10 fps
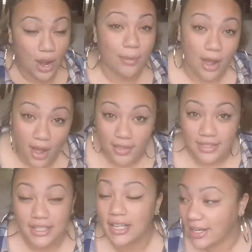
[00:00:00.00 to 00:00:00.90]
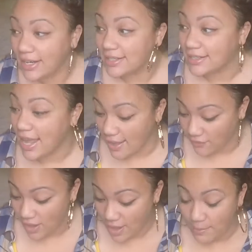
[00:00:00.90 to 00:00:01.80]
grab all this clearance
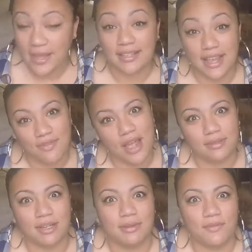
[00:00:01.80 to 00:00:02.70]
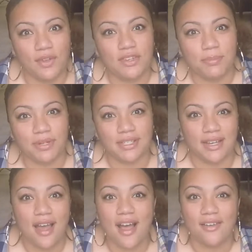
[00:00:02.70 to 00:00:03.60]
stuff because I thought it was about to be
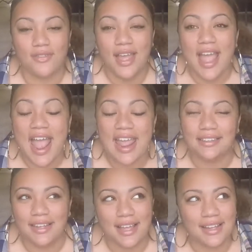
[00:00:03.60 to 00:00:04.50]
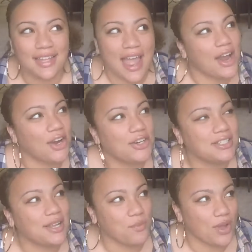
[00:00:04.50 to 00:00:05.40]
50% off. And luckily, I heard
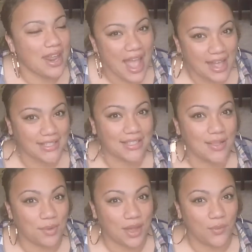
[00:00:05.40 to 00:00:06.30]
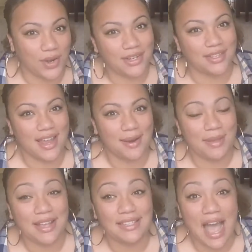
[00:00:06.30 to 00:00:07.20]
someone ask someone that worked there,
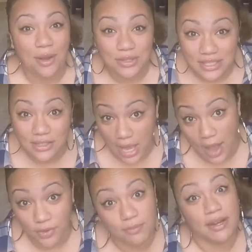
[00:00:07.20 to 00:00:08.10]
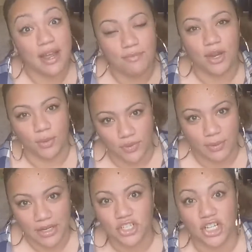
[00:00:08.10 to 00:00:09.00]
because I would have been up there with a
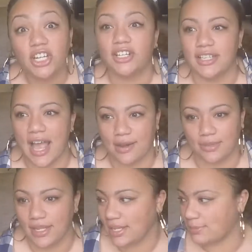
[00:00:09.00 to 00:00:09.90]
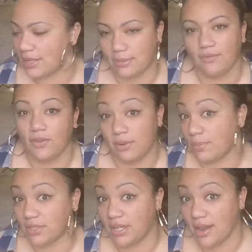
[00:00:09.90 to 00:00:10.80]
bunch of clearance items thinking it's about to be
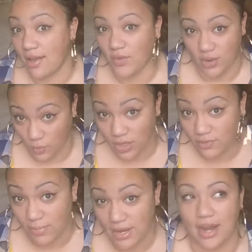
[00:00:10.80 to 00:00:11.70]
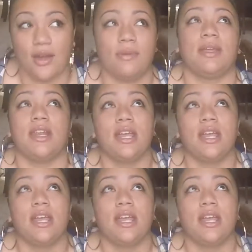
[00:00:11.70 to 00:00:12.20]
50% off, and it wouldn't have been, and I would